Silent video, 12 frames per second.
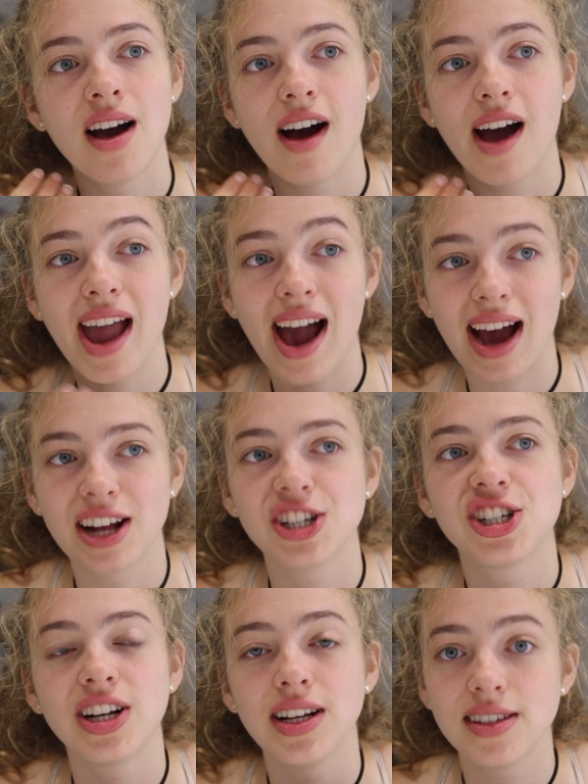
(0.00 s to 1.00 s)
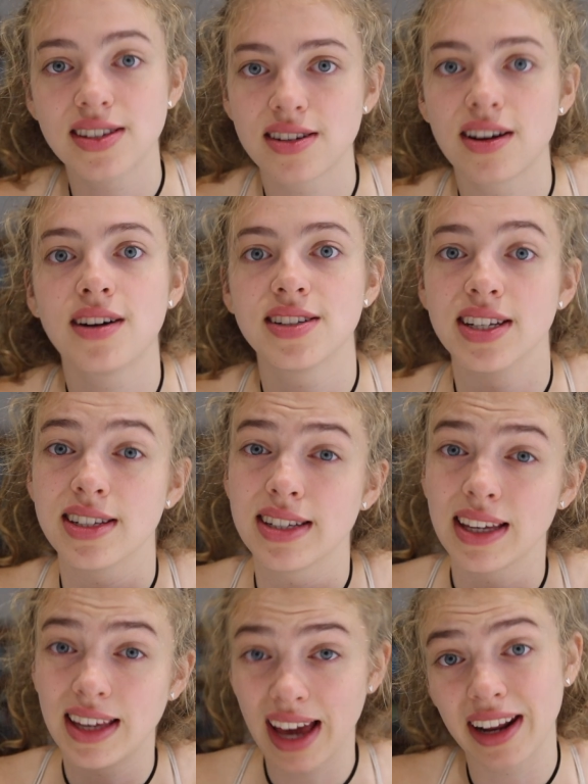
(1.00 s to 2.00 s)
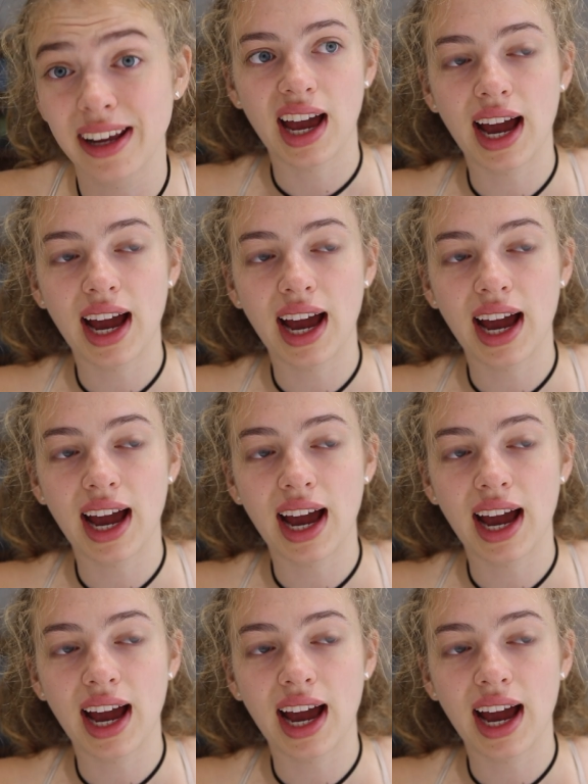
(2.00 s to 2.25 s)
I actually started to get it.